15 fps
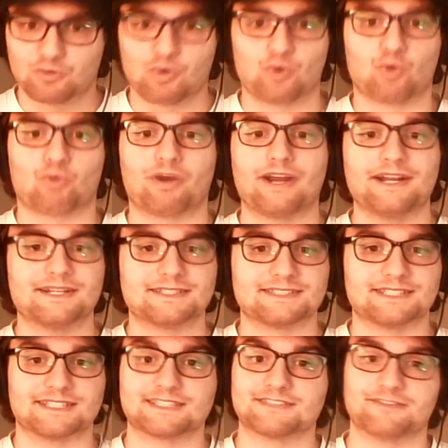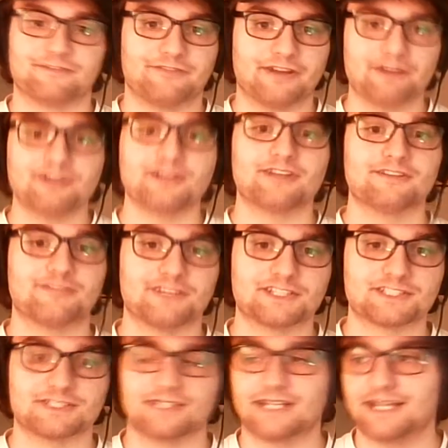great assists, very good
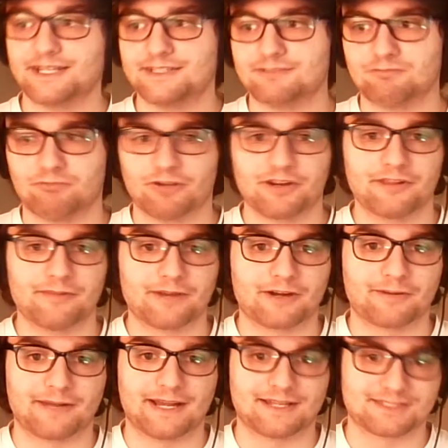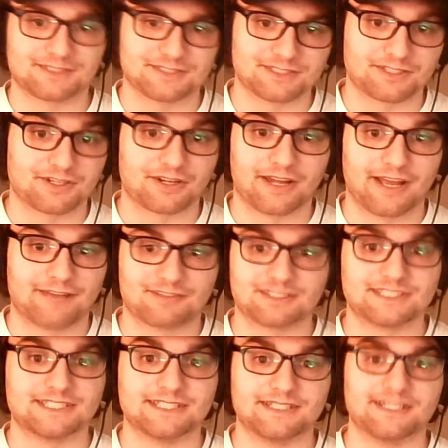vision, and one of the better passers you're going to ever
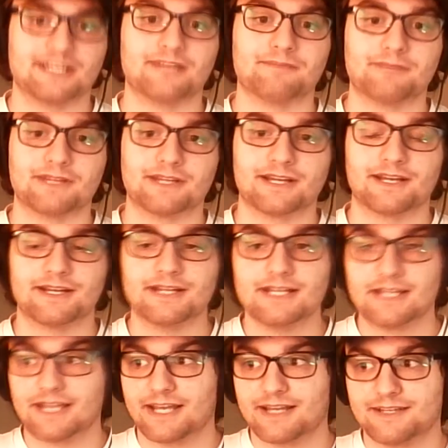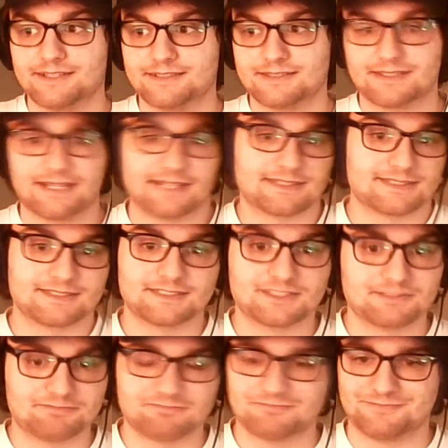see in the NBA. And that's
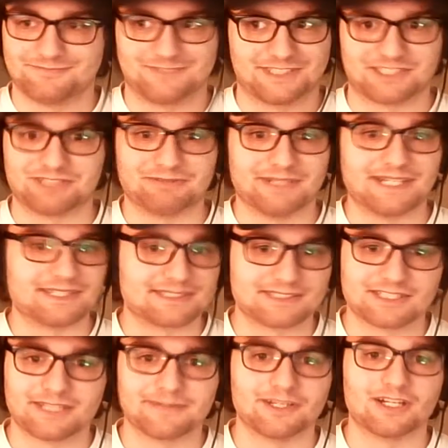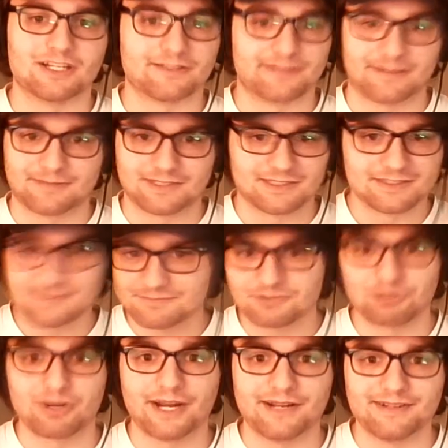just who he is. He's going to be a Hall of Famer.
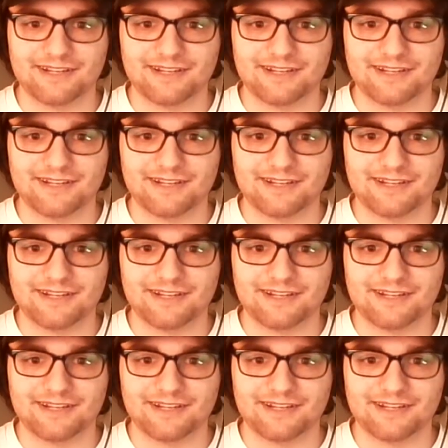Great.